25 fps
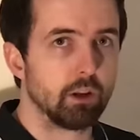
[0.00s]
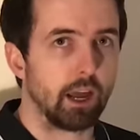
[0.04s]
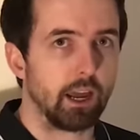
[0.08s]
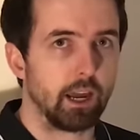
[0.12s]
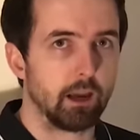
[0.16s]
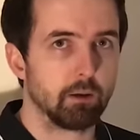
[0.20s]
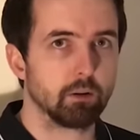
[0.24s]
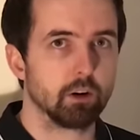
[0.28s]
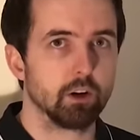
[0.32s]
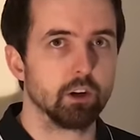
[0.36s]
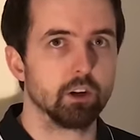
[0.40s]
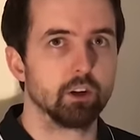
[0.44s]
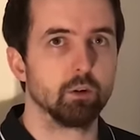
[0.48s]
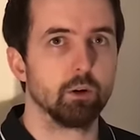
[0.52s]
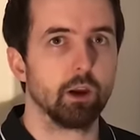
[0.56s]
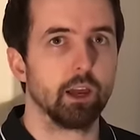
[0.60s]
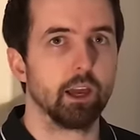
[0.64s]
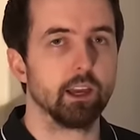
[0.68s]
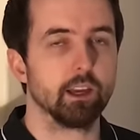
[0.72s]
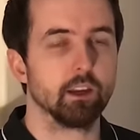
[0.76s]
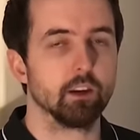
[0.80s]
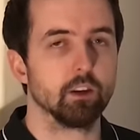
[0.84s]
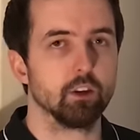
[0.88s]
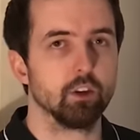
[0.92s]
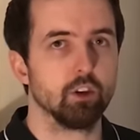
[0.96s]
I am going to do
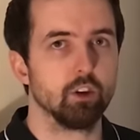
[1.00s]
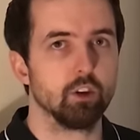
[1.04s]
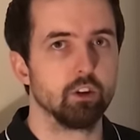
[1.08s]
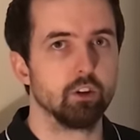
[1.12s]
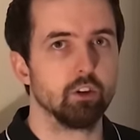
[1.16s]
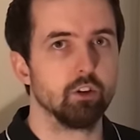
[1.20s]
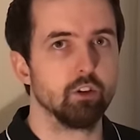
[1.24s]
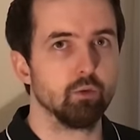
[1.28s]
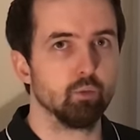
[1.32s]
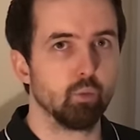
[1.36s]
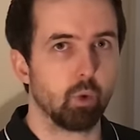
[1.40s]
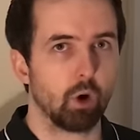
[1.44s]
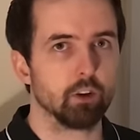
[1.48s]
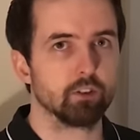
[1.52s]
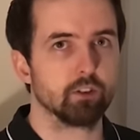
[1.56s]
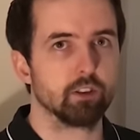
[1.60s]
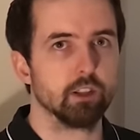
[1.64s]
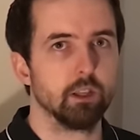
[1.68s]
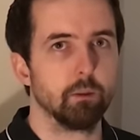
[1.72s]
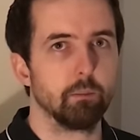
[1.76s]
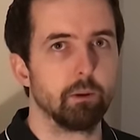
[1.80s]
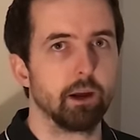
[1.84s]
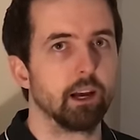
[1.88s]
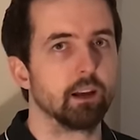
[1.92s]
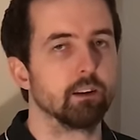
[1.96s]
a what's
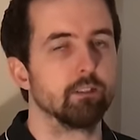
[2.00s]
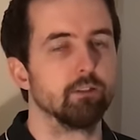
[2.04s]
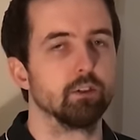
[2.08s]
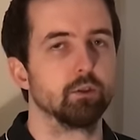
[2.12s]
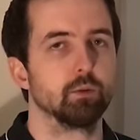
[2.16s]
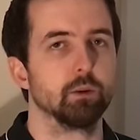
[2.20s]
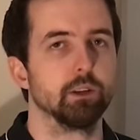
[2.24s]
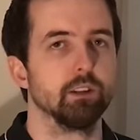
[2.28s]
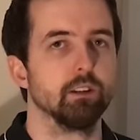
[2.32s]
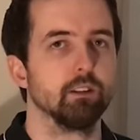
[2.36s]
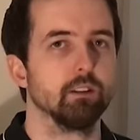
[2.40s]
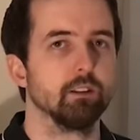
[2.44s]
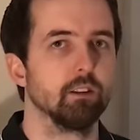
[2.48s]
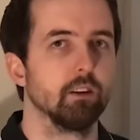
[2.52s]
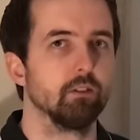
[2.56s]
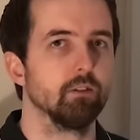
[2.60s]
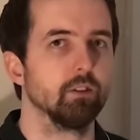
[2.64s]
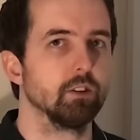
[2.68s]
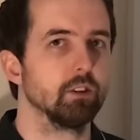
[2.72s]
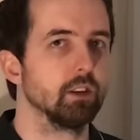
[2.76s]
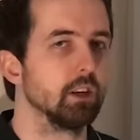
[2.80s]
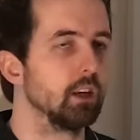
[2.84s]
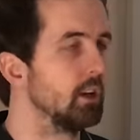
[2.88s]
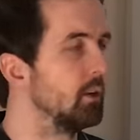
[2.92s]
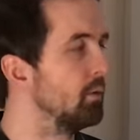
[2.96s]
in the bag for twenty
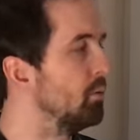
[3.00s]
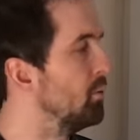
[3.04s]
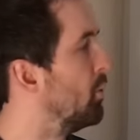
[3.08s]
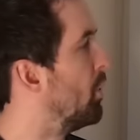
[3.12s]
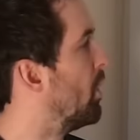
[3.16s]
seventeen,